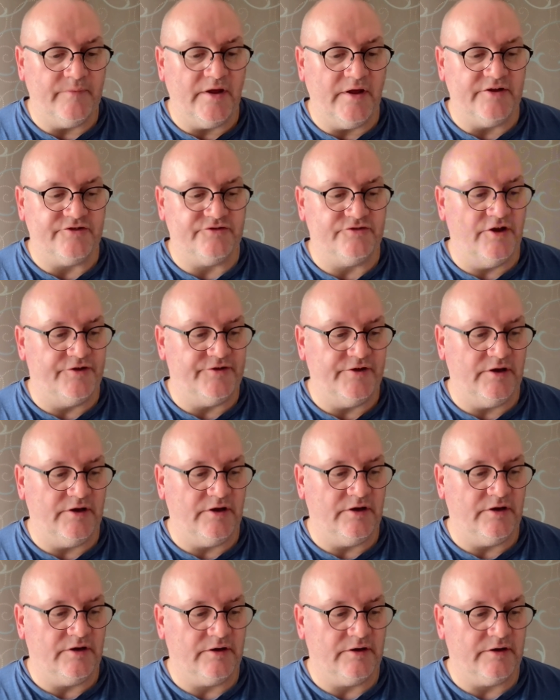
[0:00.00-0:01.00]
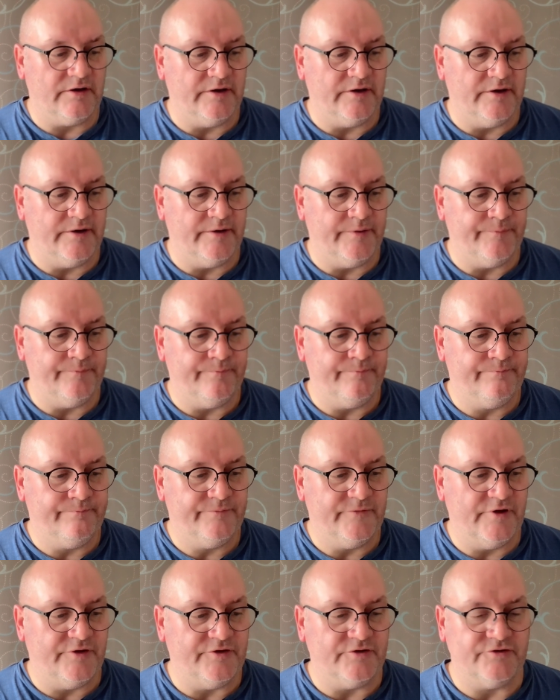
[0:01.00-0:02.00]
It's nothing
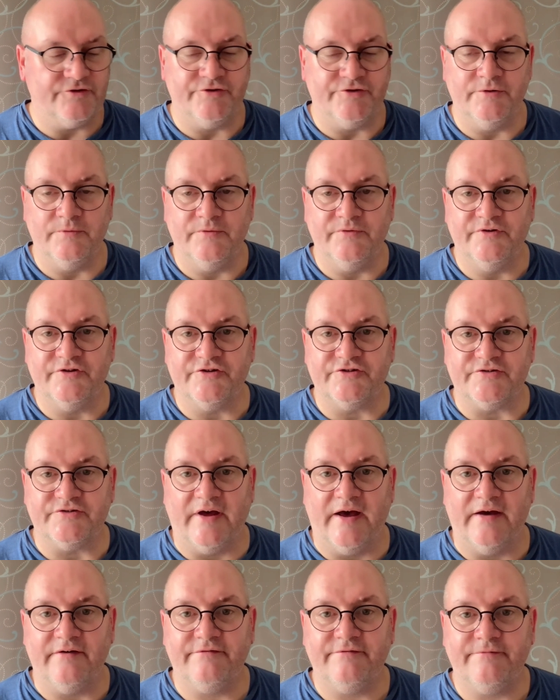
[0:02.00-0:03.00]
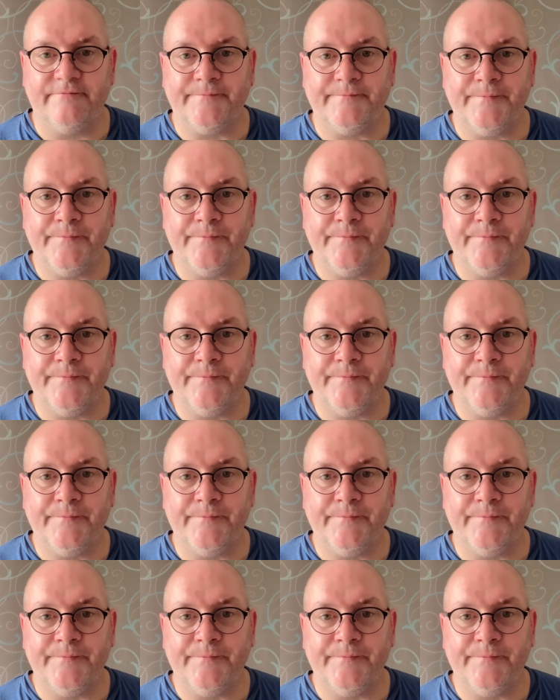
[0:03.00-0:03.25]
to do with the staff,